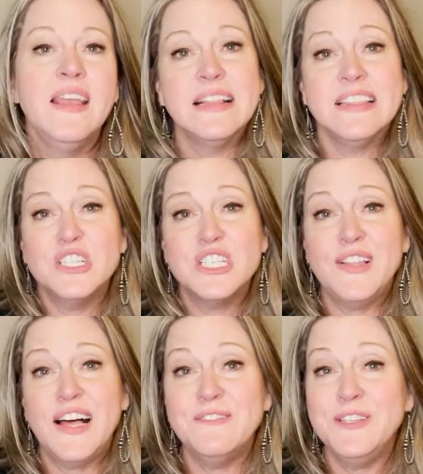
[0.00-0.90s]
There's a
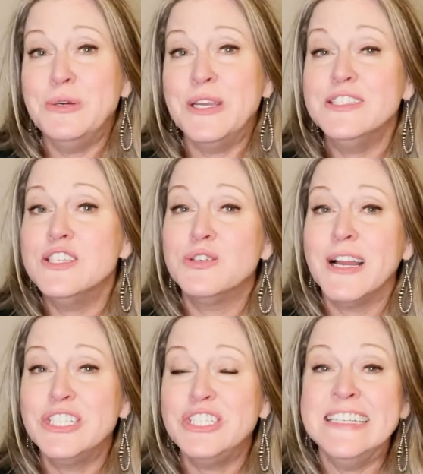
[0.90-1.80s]
lot of new
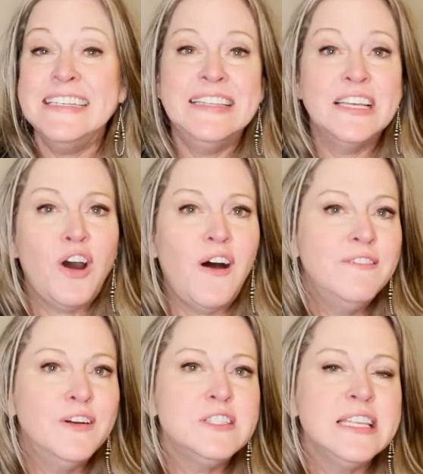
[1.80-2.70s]
construction in the
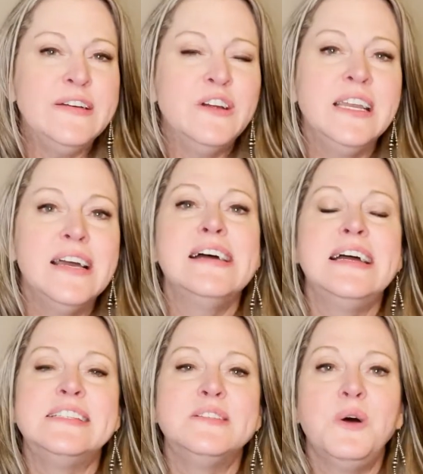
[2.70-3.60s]
Converse area,
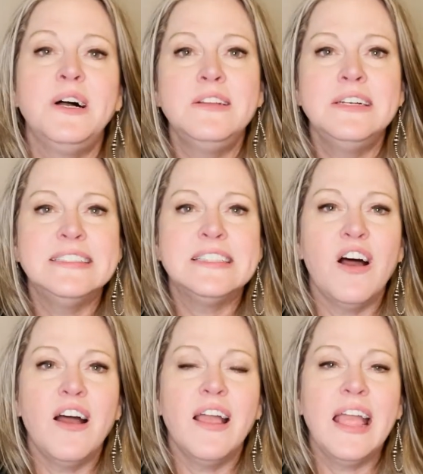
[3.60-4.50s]
as well as
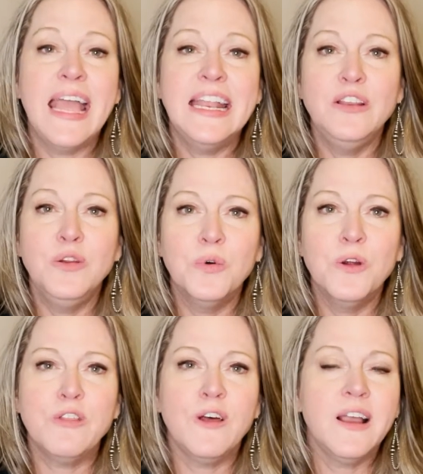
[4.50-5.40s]
heading
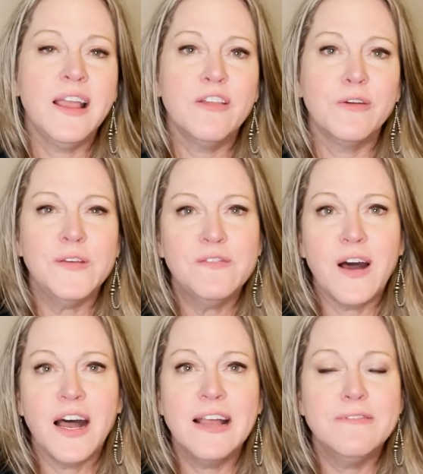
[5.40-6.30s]
north on
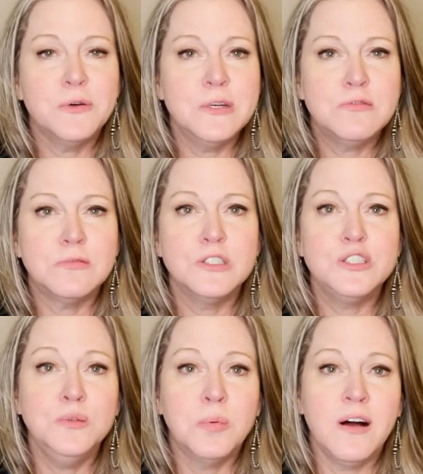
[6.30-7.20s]
I-35 going towards
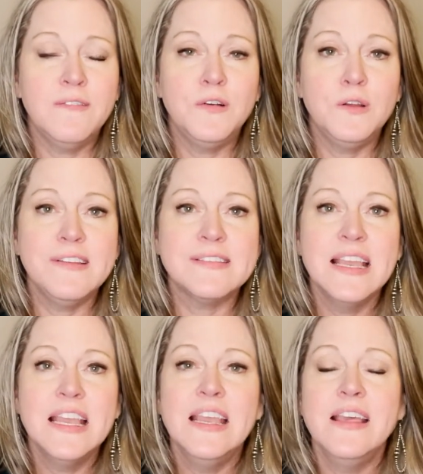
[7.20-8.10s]
New Braunfels.
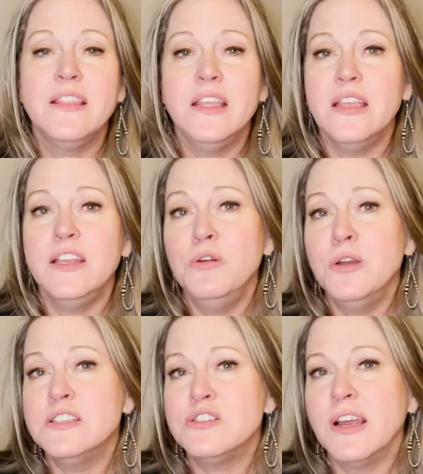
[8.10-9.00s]
The new
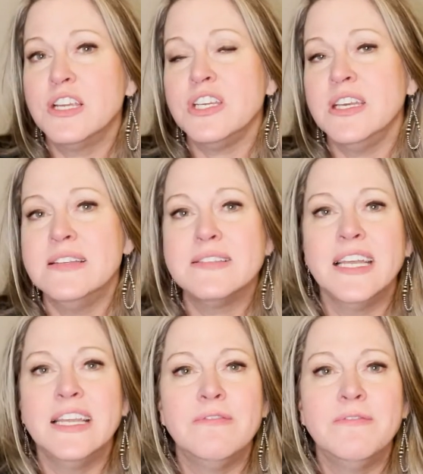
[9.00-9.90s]
construction is
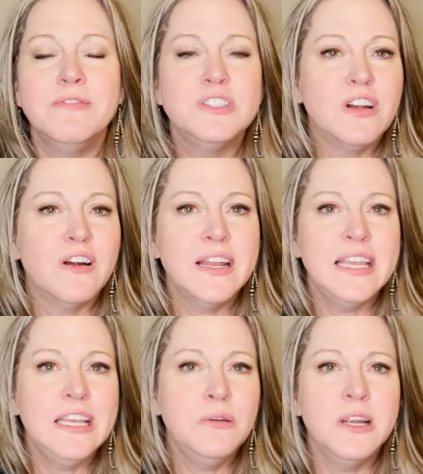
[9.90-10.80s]
going to start
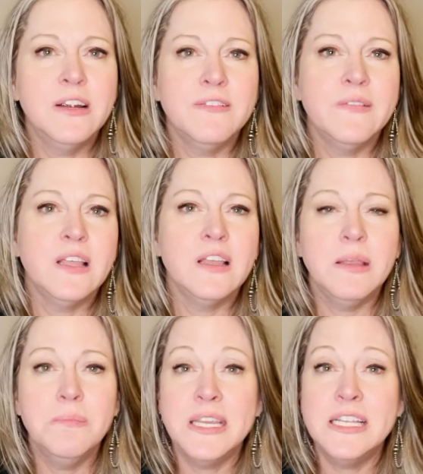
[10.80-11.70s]
anywhere from the
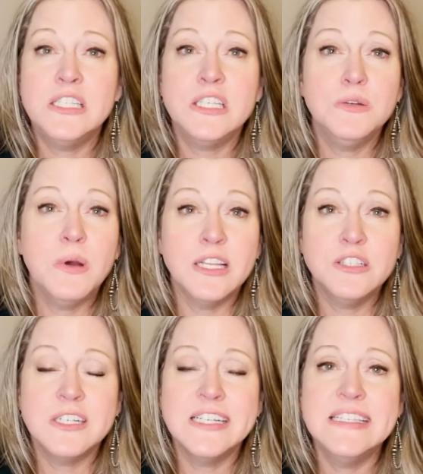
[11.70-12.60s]

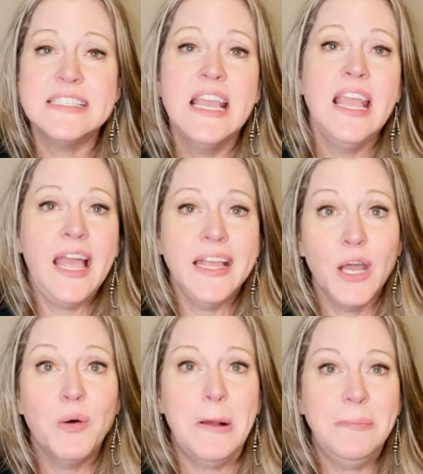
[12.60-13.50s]
mid-200s and
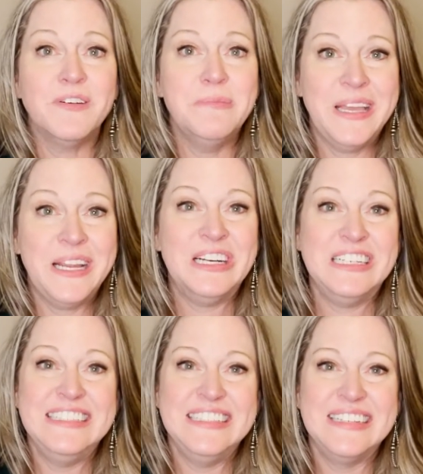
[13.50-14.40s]
go up from there.